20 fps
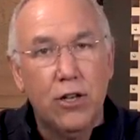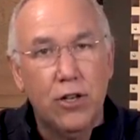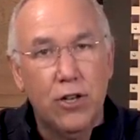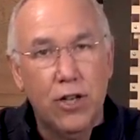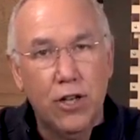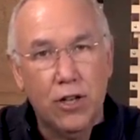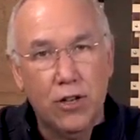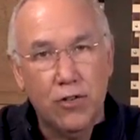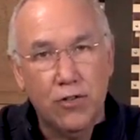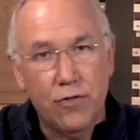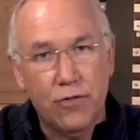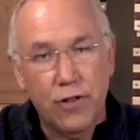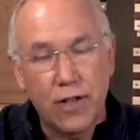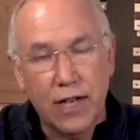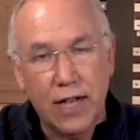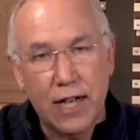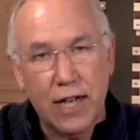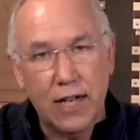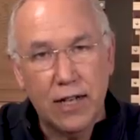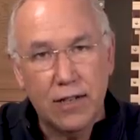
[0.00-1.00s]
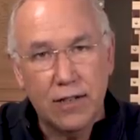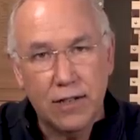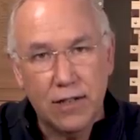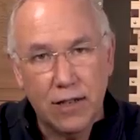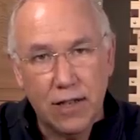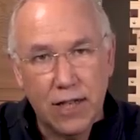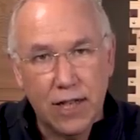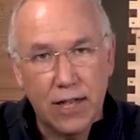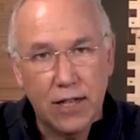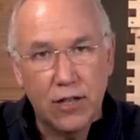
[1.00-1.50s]
don't forget to
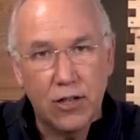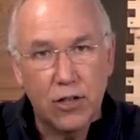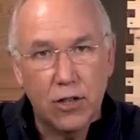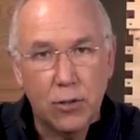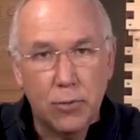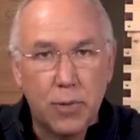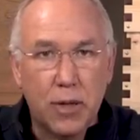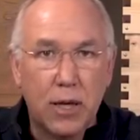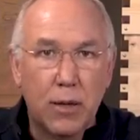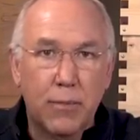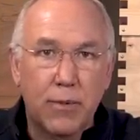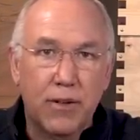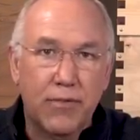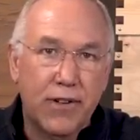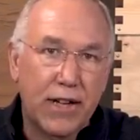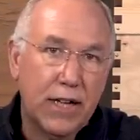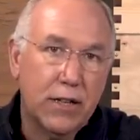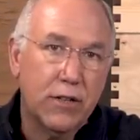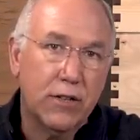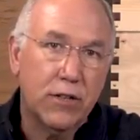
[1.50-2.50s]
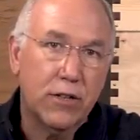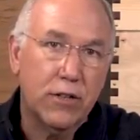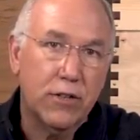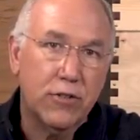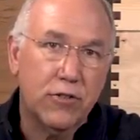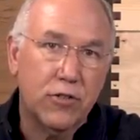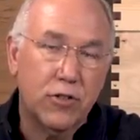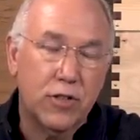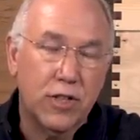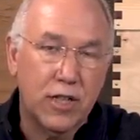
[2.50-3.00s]
let your Department of
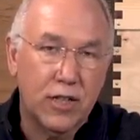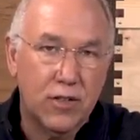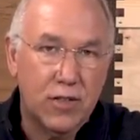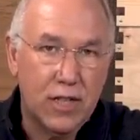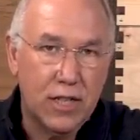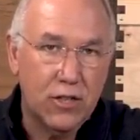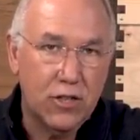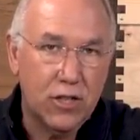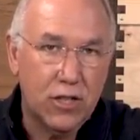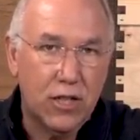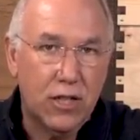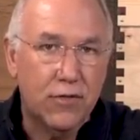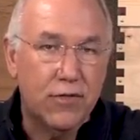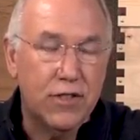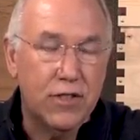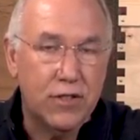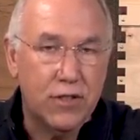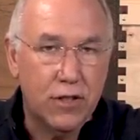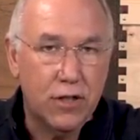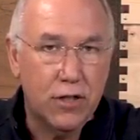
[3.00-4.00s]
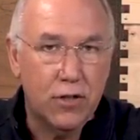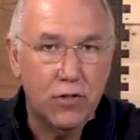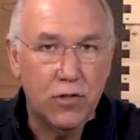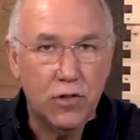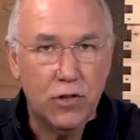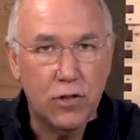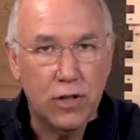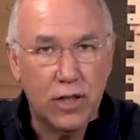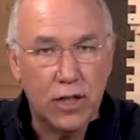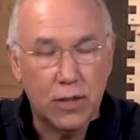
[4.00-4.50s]
Agriculture Extension Office know
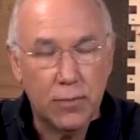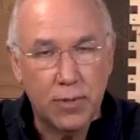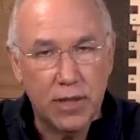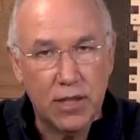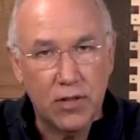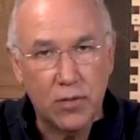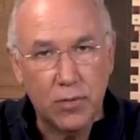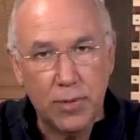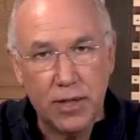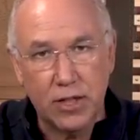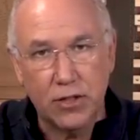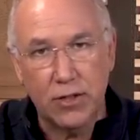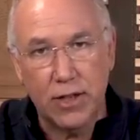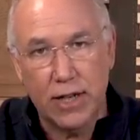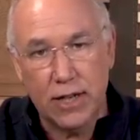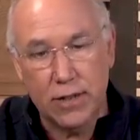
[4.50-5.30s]
so you can get a bee inspector